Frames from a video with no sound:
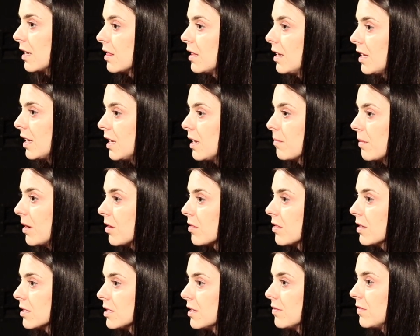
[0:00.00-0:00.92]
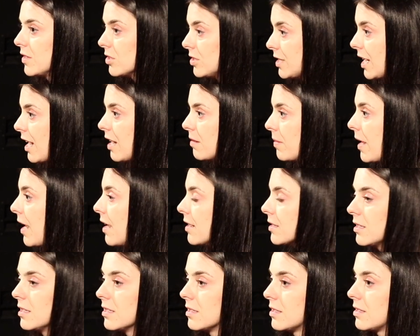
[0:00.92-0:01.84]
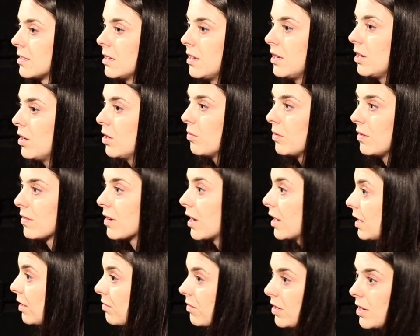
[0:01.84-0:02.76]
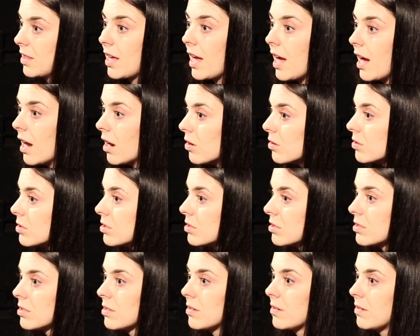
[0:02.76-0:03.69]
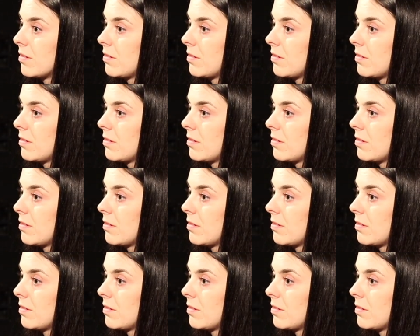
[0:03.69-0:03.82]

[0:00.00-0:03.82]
and thinking about this. If your dad passes, we've got to get rid of the house.